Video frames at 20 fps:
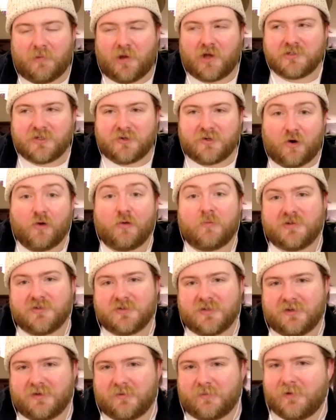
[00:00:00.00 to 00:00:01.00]
Boston Art
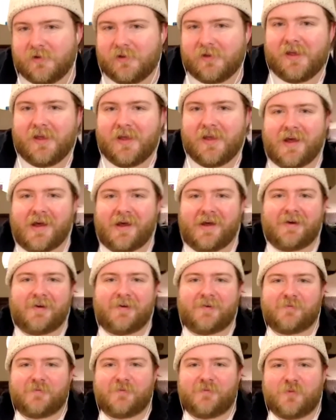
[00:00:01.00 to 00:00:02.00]
Museum,
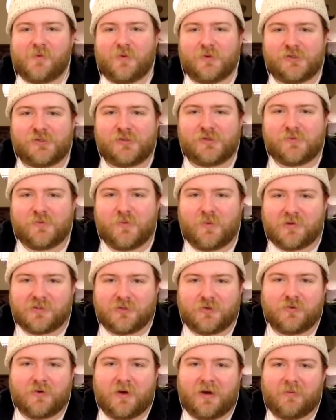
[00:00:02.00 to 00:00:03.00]
which
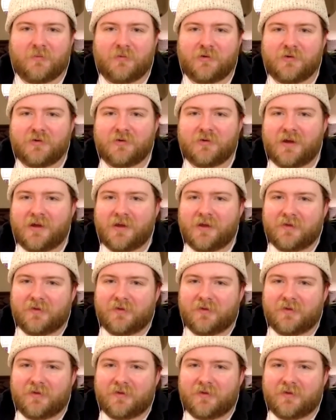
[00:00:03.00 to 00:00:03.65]
was incredible.